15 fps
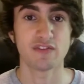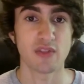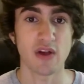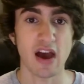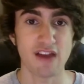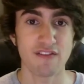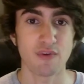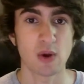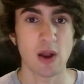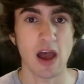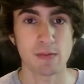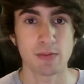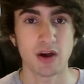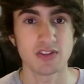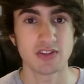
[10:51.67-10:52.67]
for the iPhone and
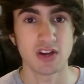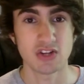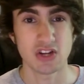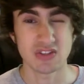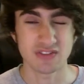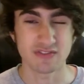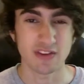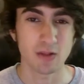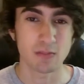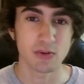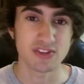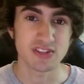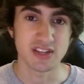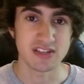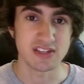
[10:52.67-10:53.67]
iPod Touch is available
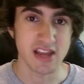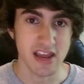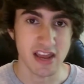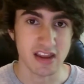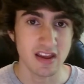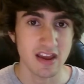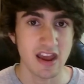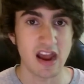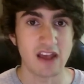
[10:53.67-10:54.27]
today,